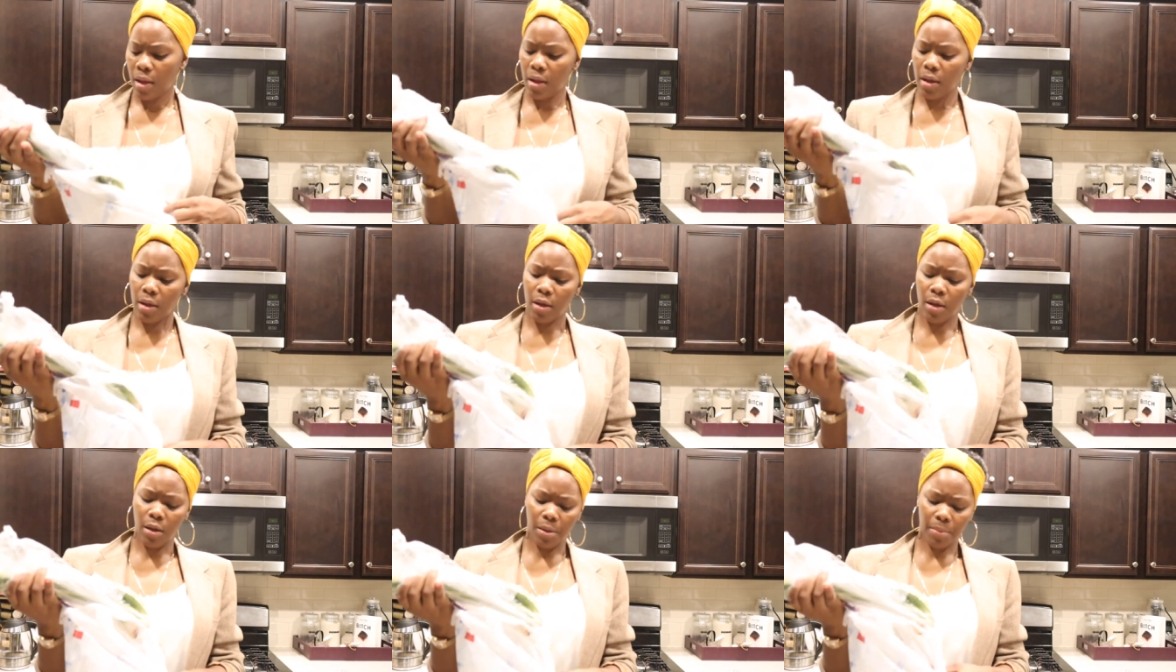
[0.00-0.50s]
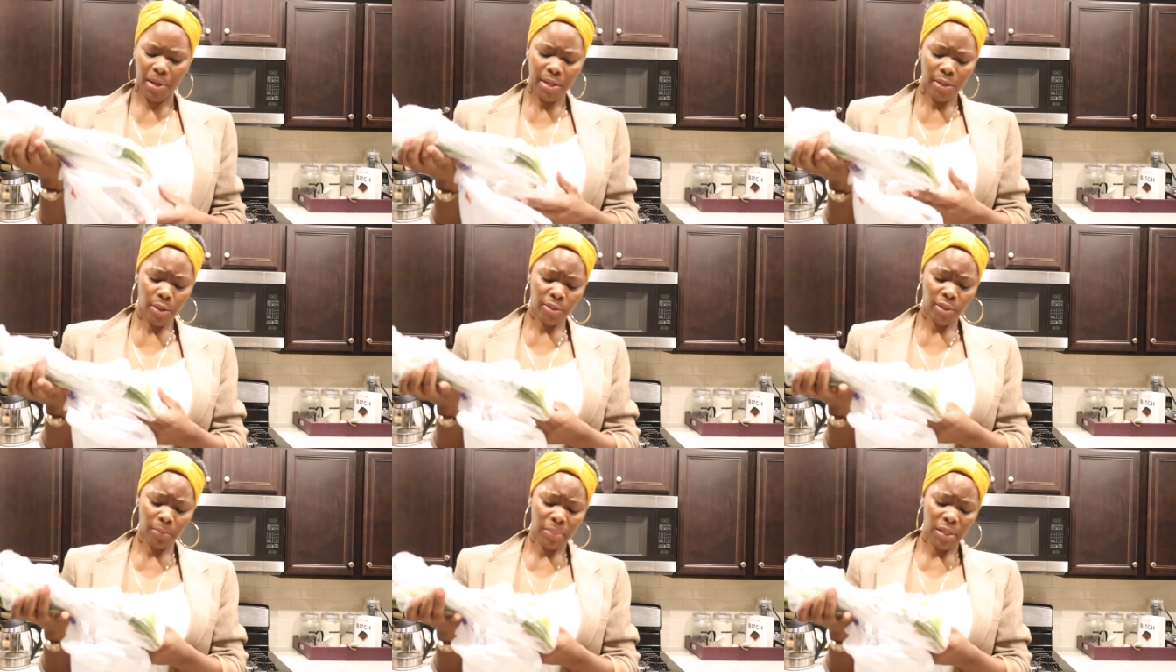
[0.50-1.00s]
Um, I
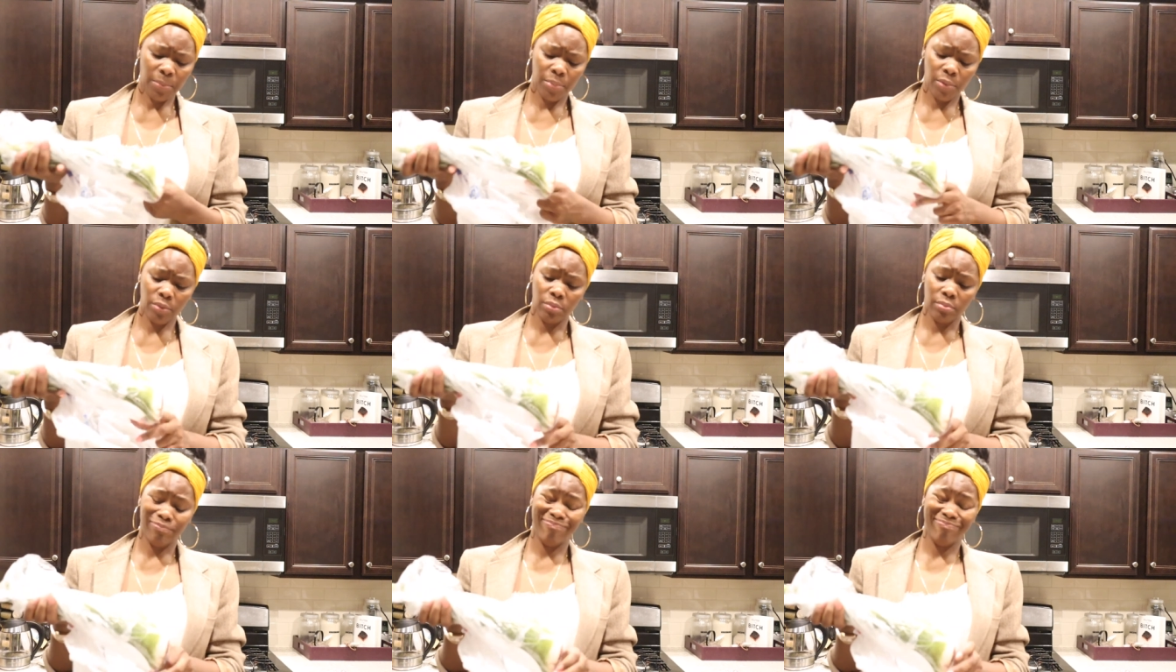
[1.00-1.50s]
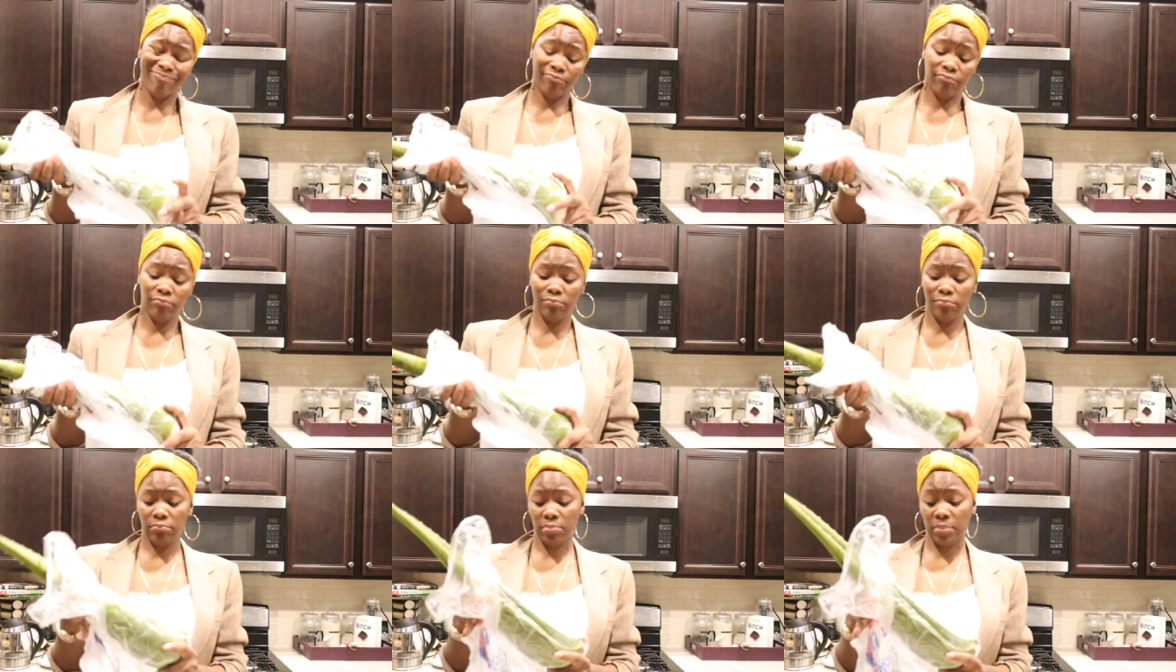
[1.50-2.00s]
know some people,
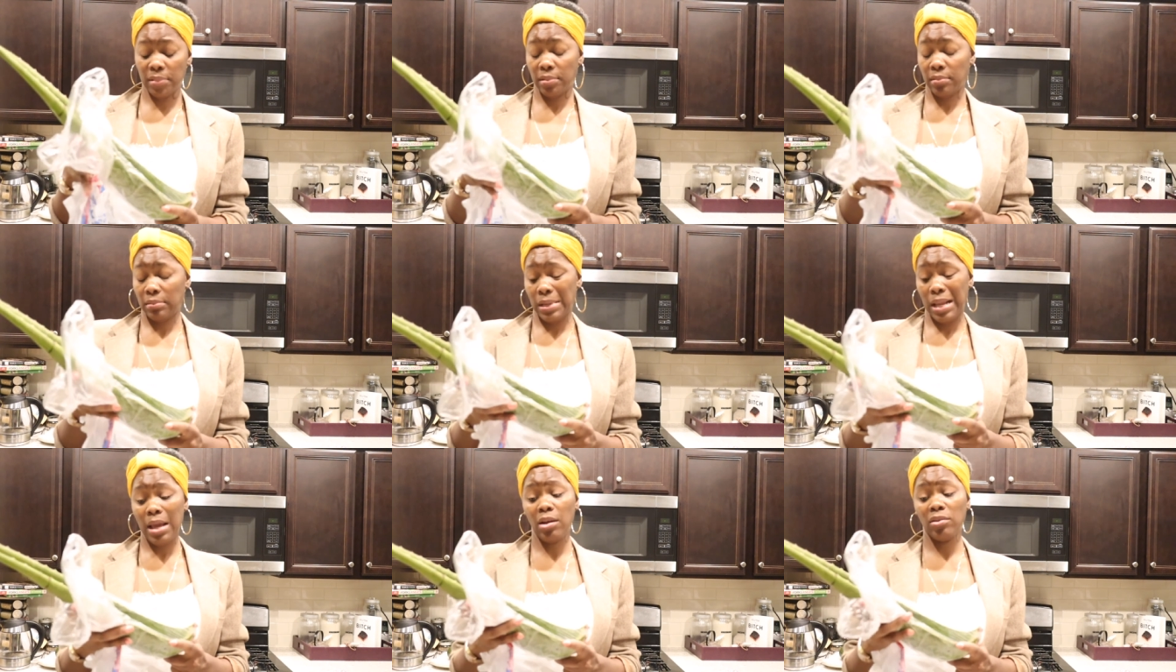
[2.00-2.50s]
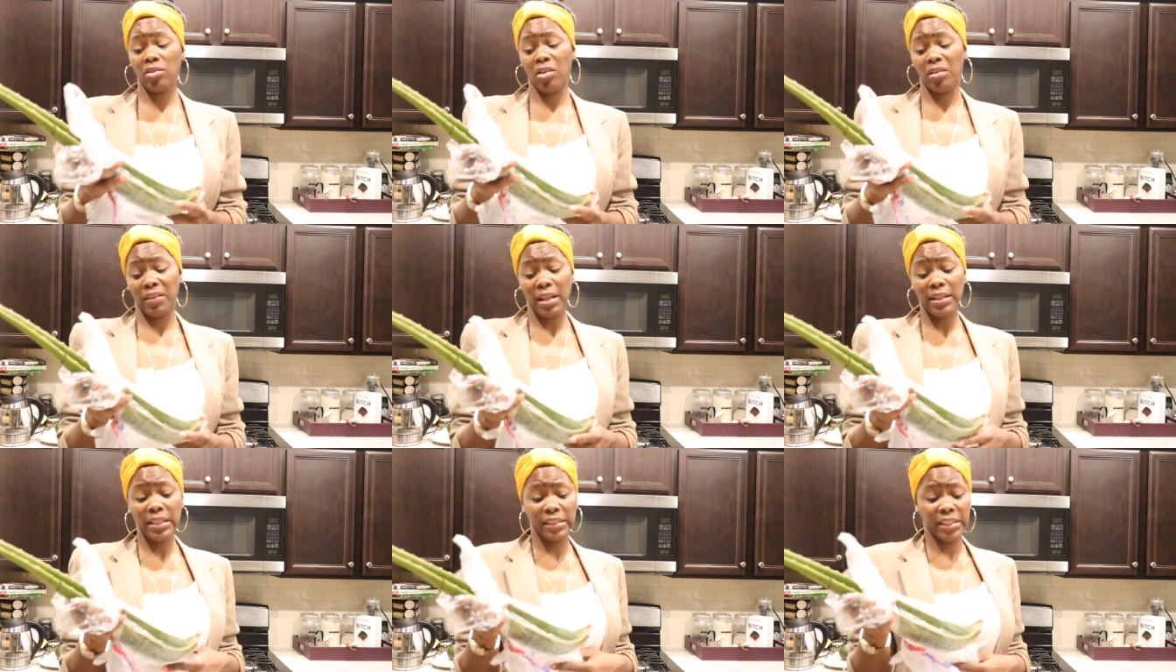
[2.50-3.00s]
I don't know,
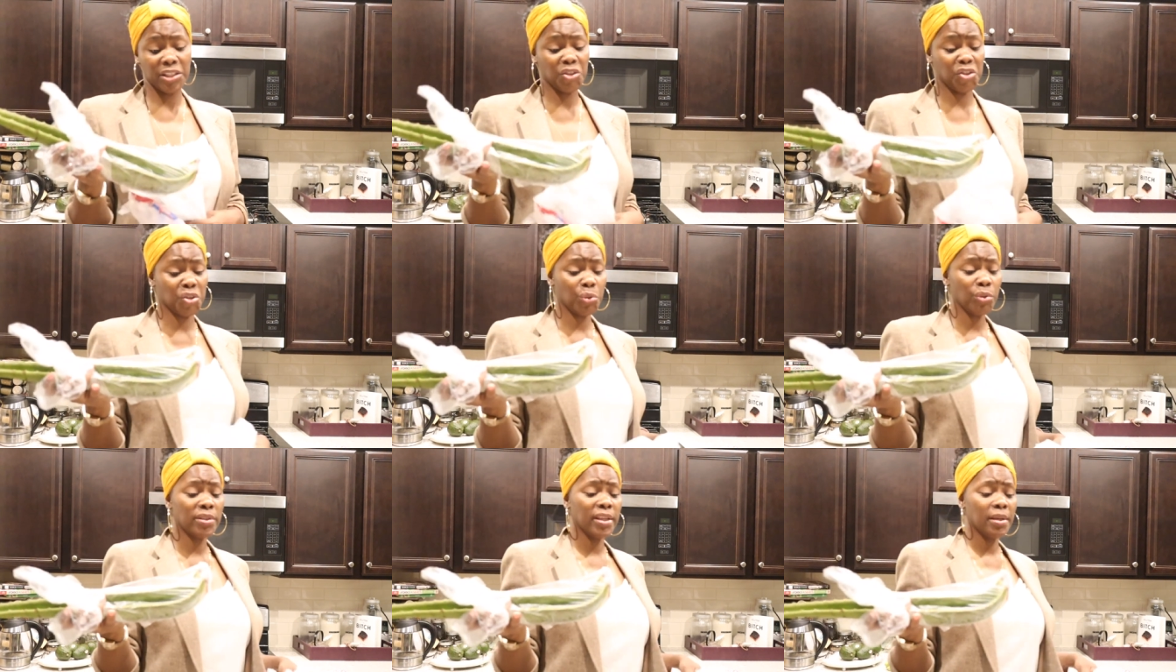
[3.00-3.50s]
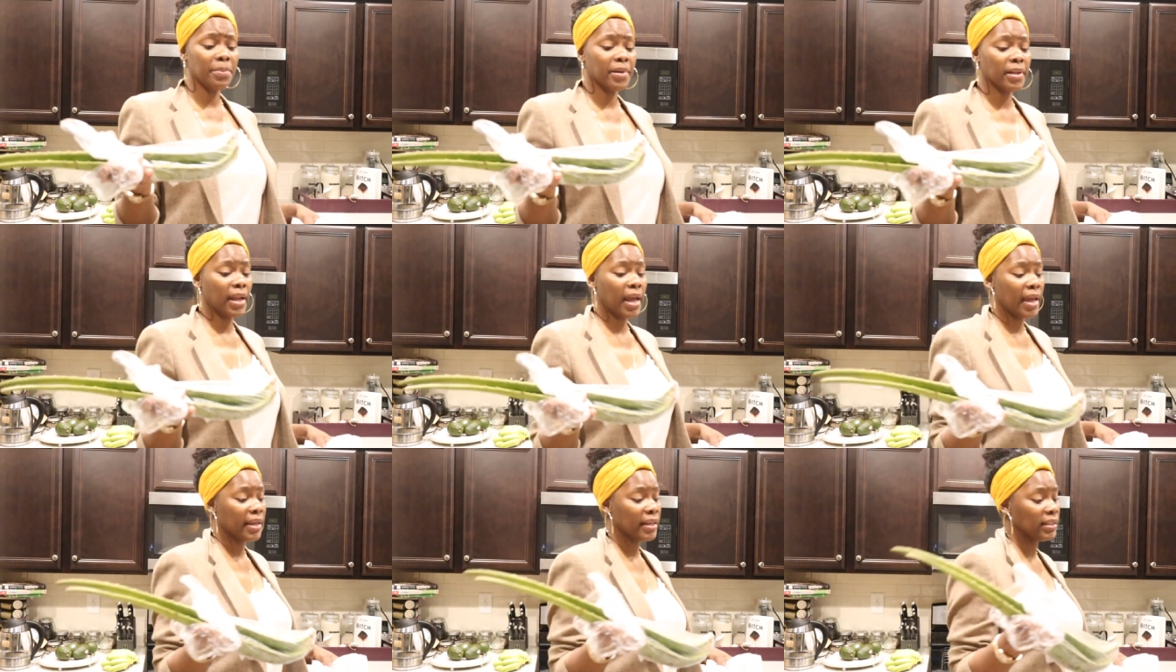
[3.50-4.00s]
I think they juice it, but
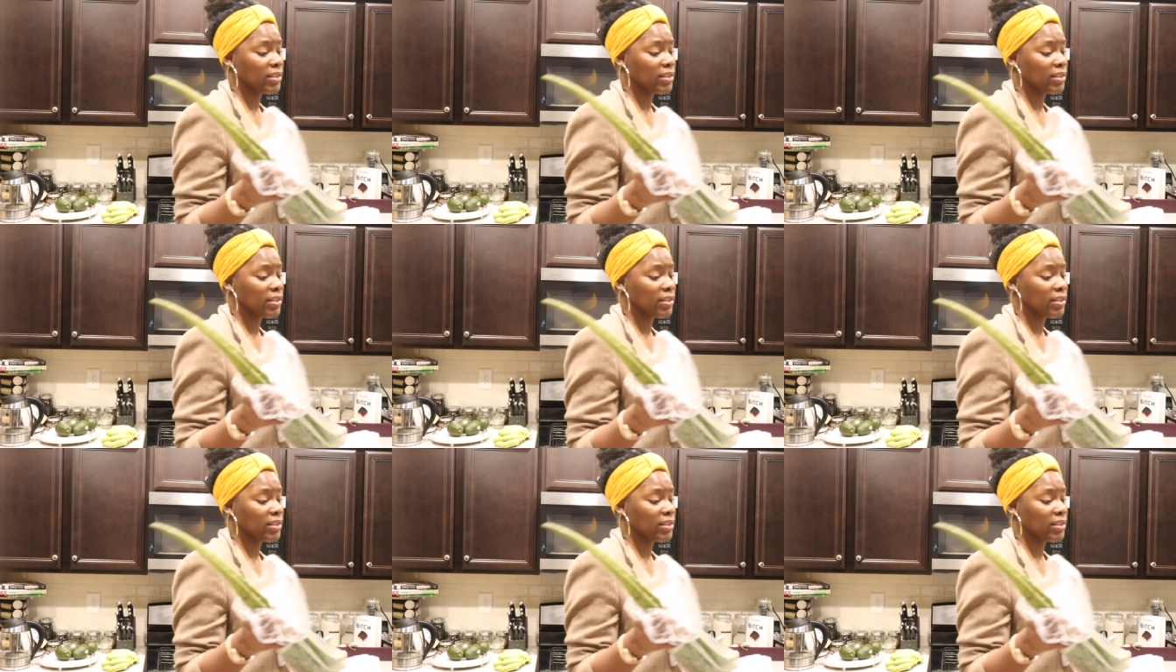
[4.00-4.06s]
I,